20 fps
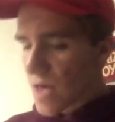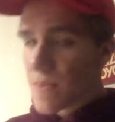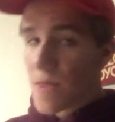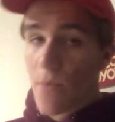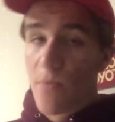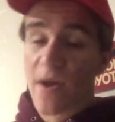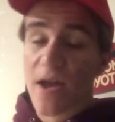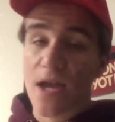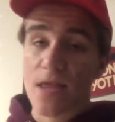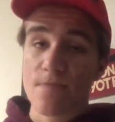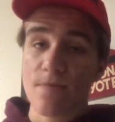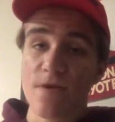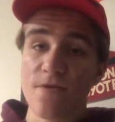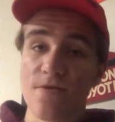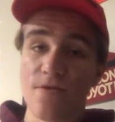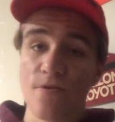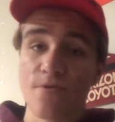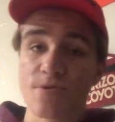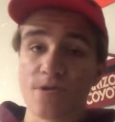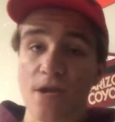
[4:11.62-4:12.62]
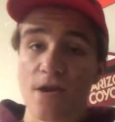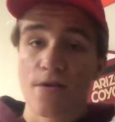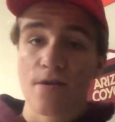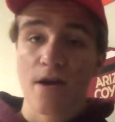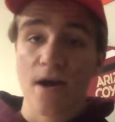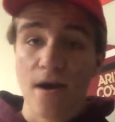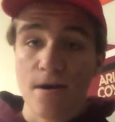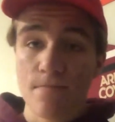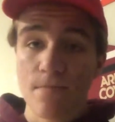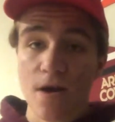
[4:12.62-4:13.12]
And we got some other news here.
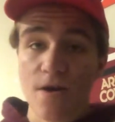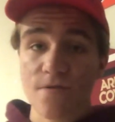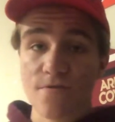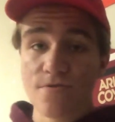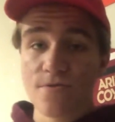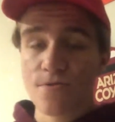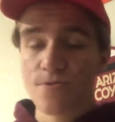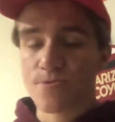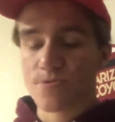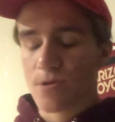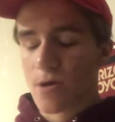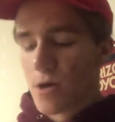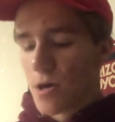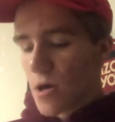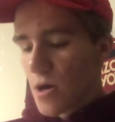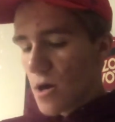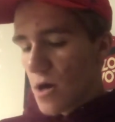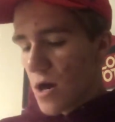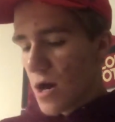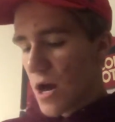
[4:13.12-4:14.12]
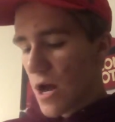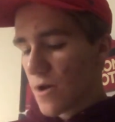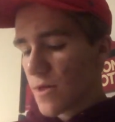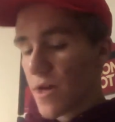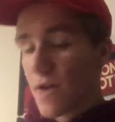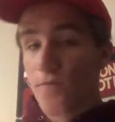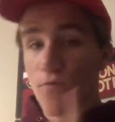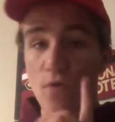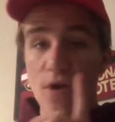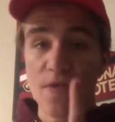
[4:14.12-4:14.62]
Other news, I
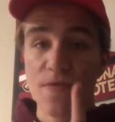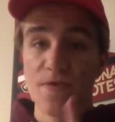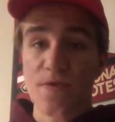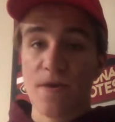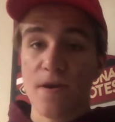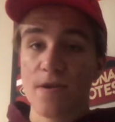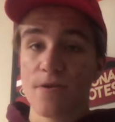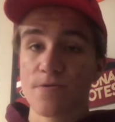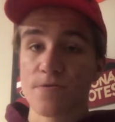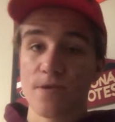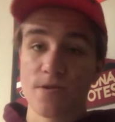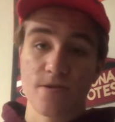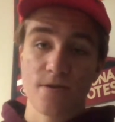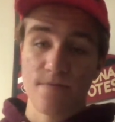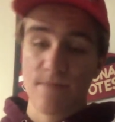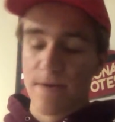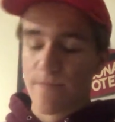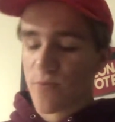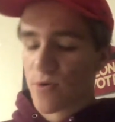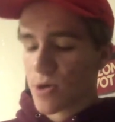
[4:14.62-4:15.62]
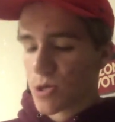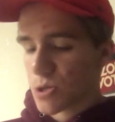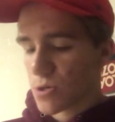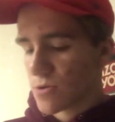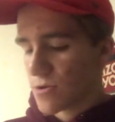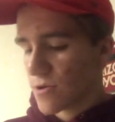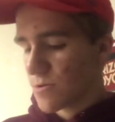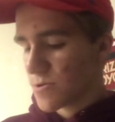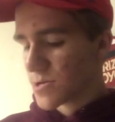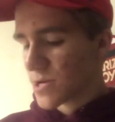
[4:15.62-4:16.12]
only have one thing, so this is going to be a pretty
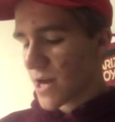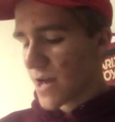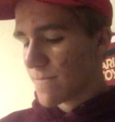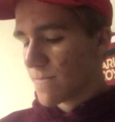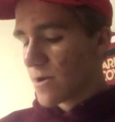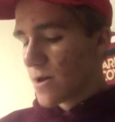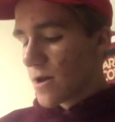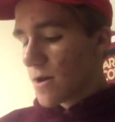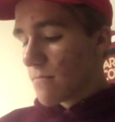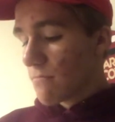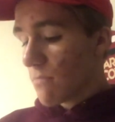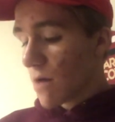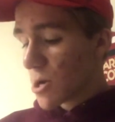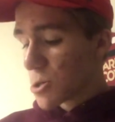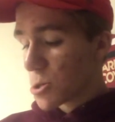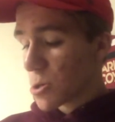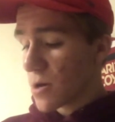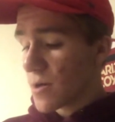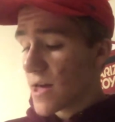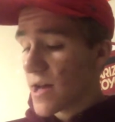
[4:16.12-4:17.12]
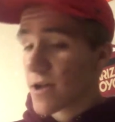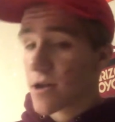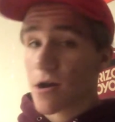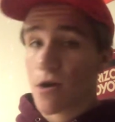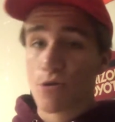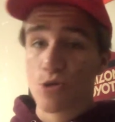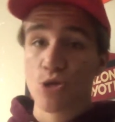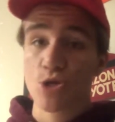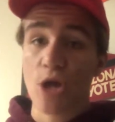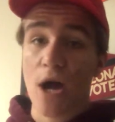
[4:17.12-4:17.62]
short news time. Montreal head
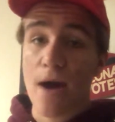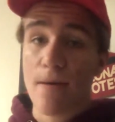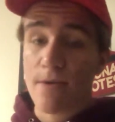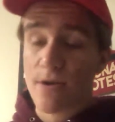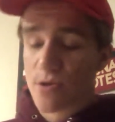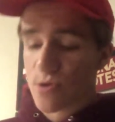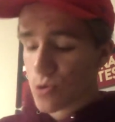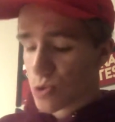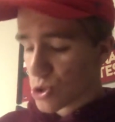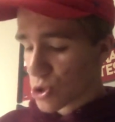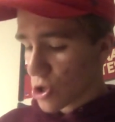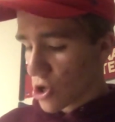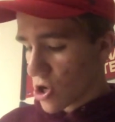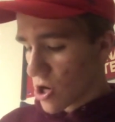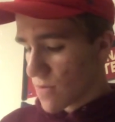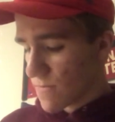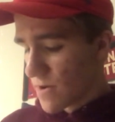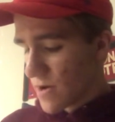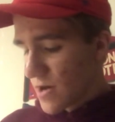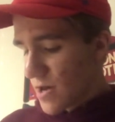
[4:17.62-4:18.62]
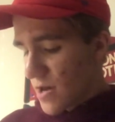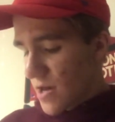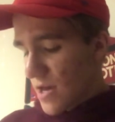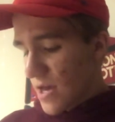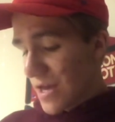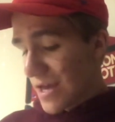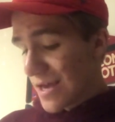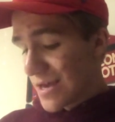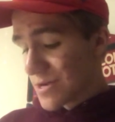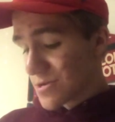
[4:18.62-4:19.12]
coach Dominic Ducharme
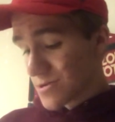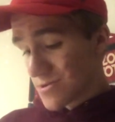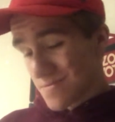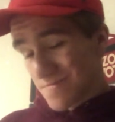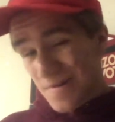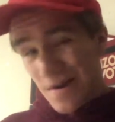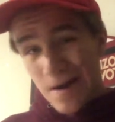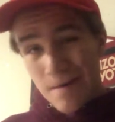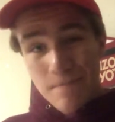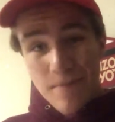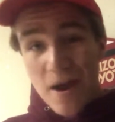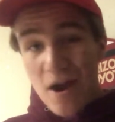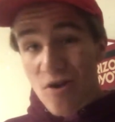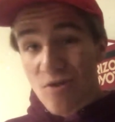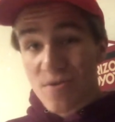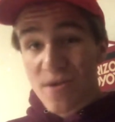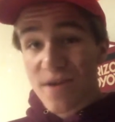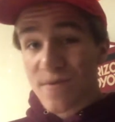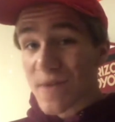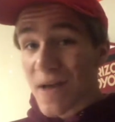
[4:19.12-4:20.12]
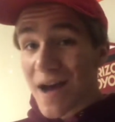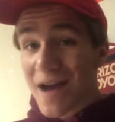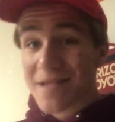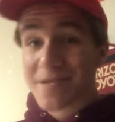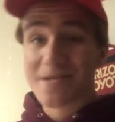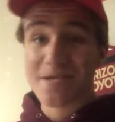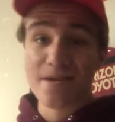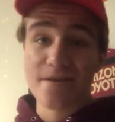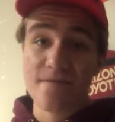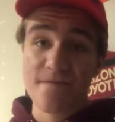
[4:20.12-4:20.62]
is apparently on the hot
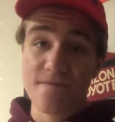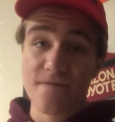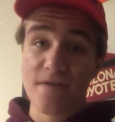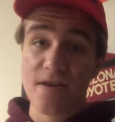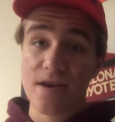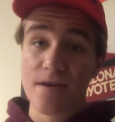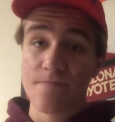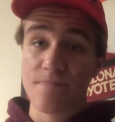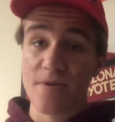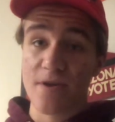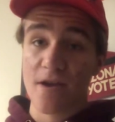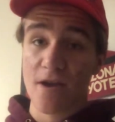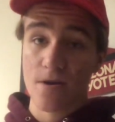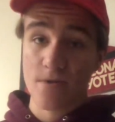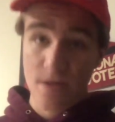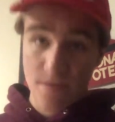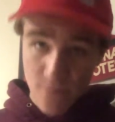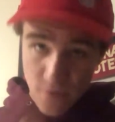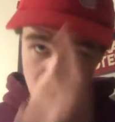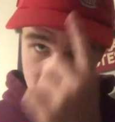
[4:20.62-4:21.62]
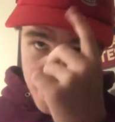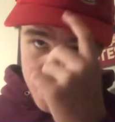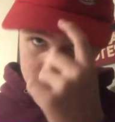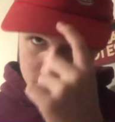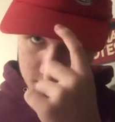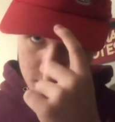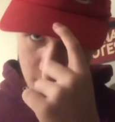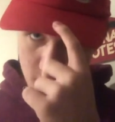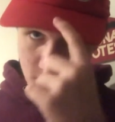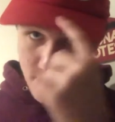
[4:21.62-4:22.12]
seat via Pierre LeBrun,
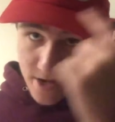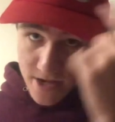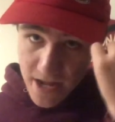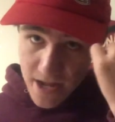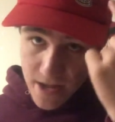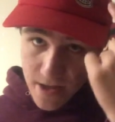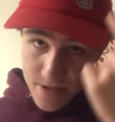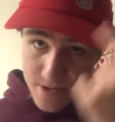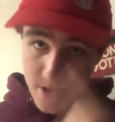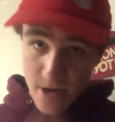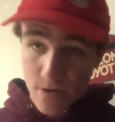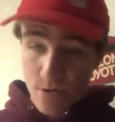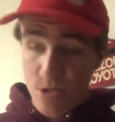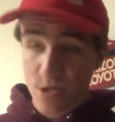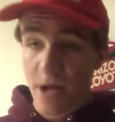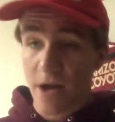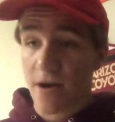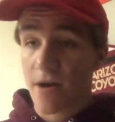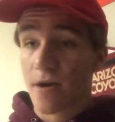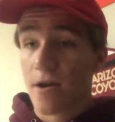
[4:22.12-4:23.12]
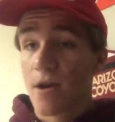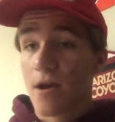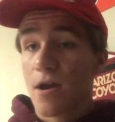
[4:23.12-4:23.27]
so Canadian's coach there.